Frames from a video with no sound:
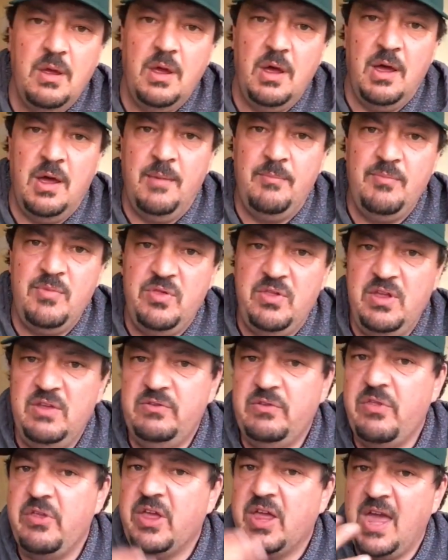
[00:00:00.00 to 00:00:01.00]
um,
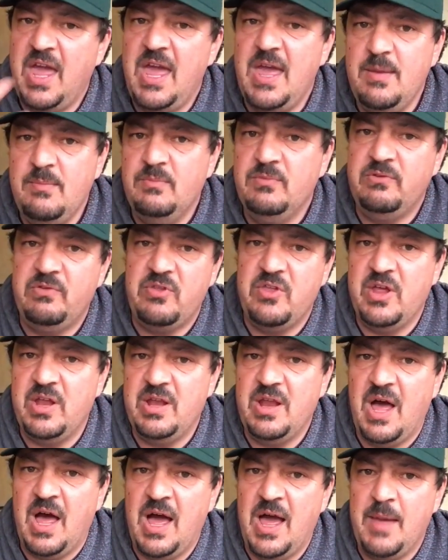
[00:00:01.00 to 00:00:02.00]
these are the games
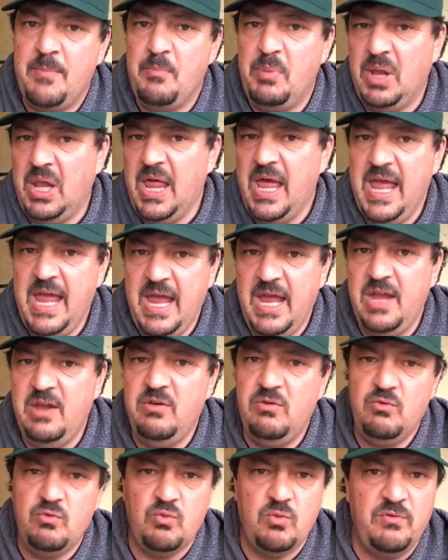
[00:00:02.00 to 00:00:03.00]
that I
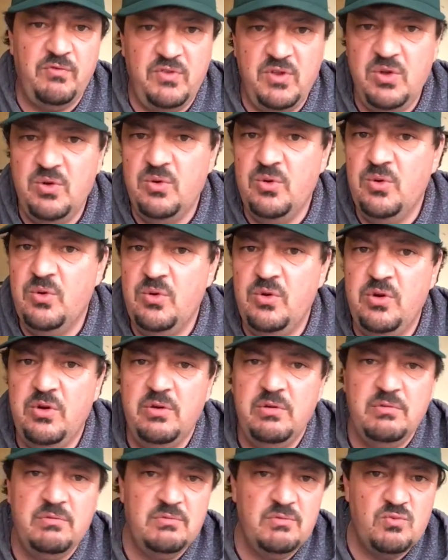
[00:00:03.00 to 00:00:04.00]
played,
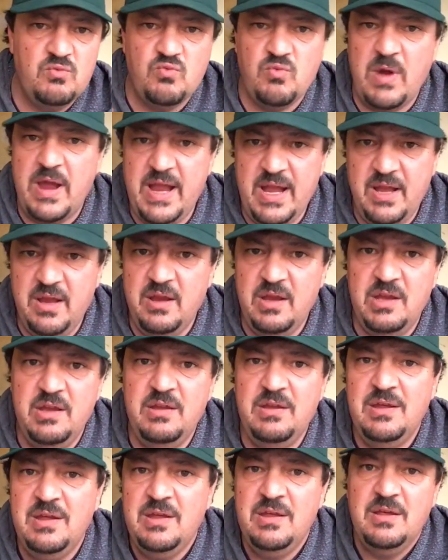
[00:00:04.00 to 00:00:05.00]
reviewed,
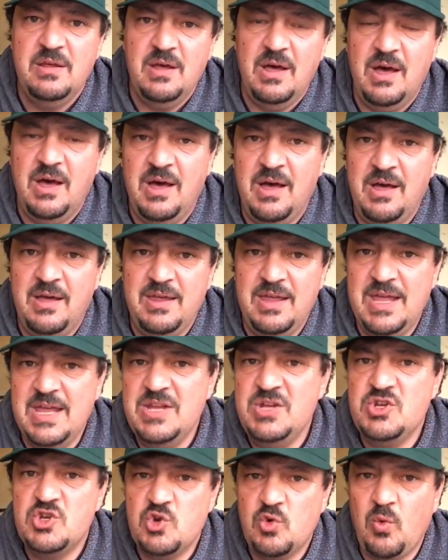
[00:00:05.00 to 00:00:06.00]
rated uh,
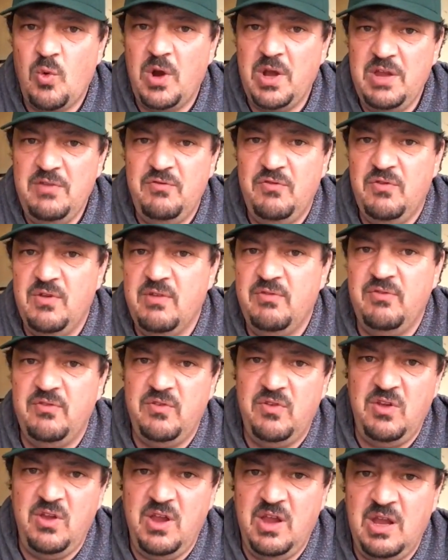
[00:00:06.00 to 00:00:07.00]
in
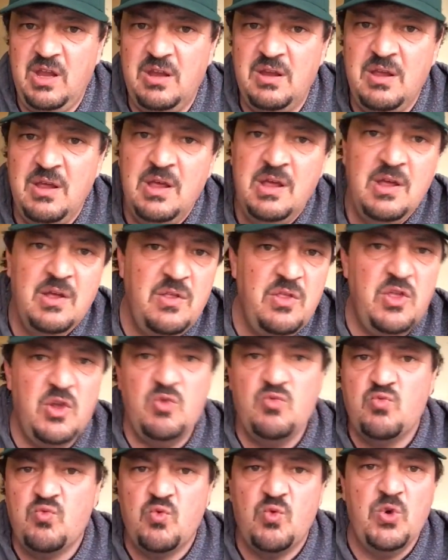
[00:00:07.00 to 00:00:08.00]
2015
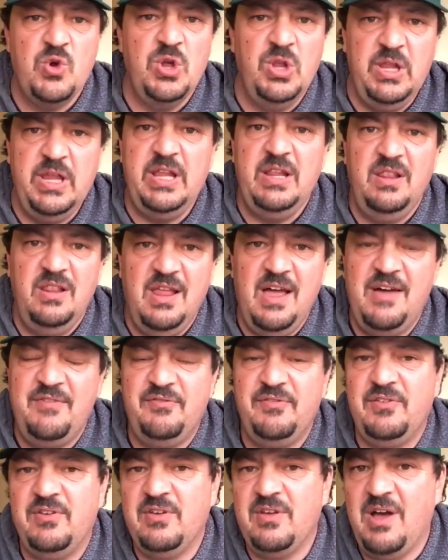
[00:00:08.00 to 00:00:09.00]
that really
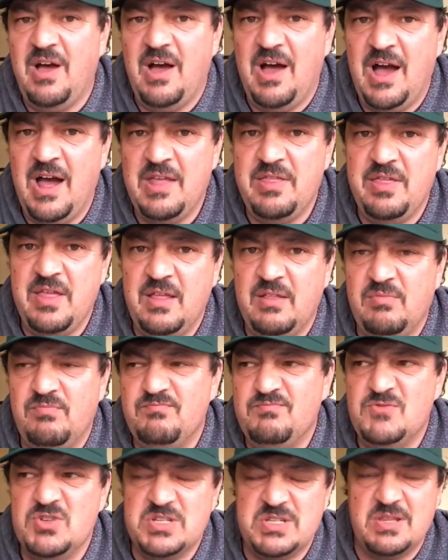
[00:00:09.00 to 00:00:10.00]
left, I think,
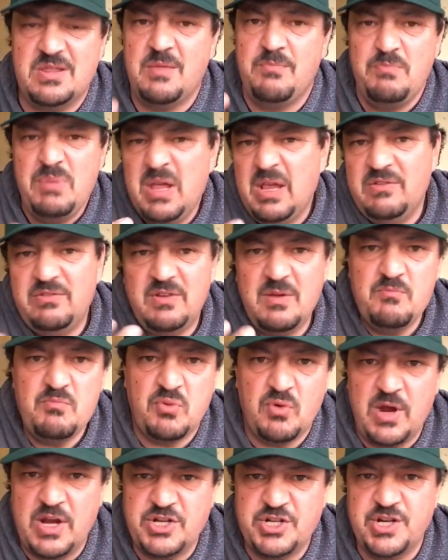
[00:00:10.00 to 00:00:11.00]
just the biggest
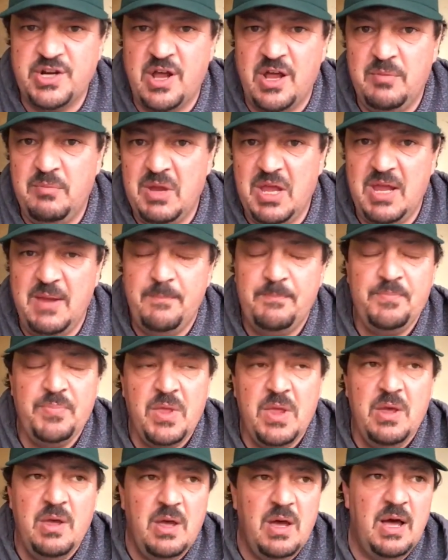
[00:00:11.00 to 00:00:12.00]
impression on me.
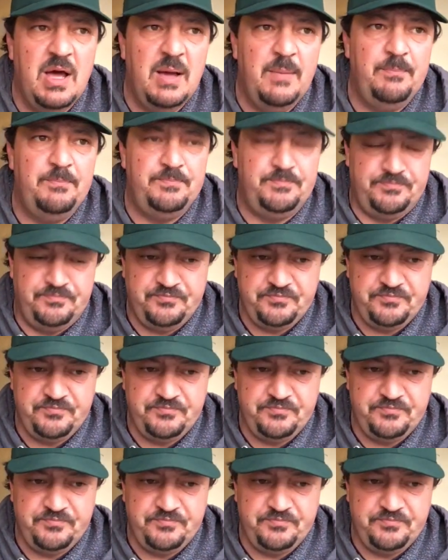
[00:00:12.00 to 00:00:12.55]
Um,